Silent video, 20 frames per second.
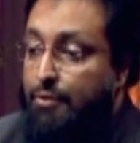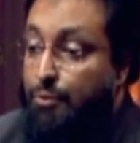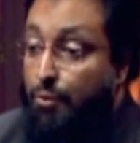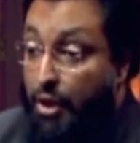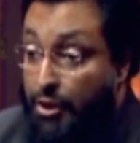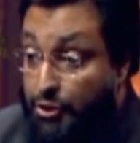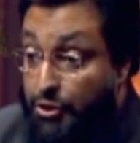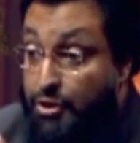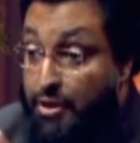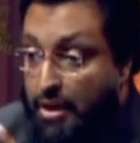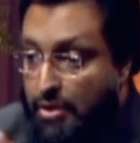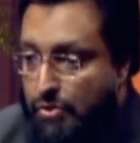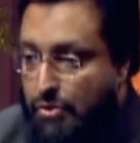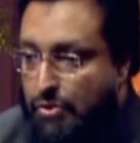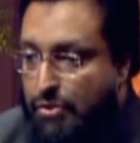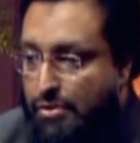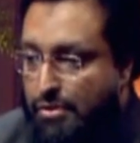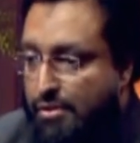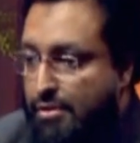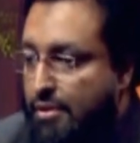Watch
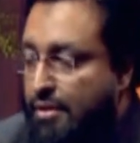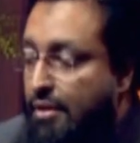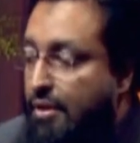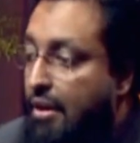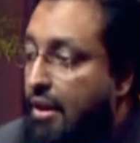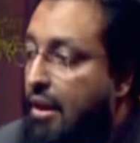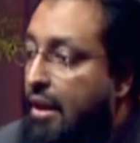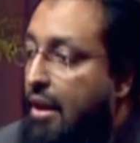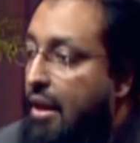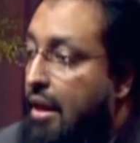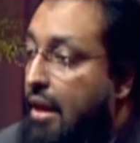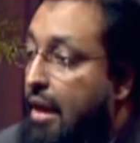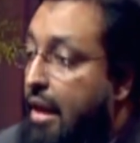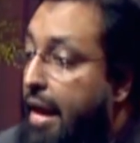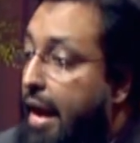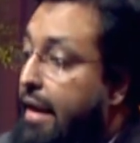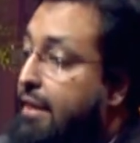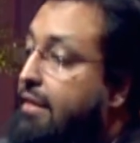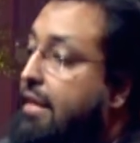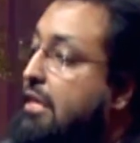this.
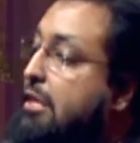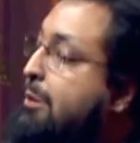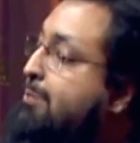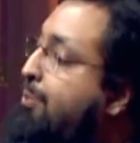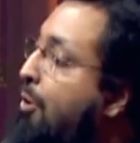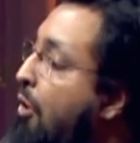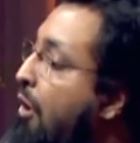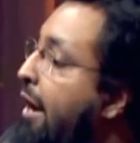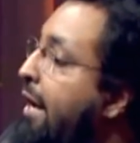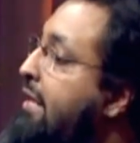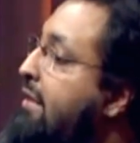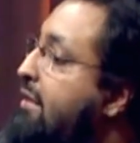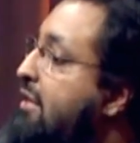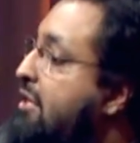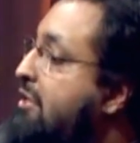At this point,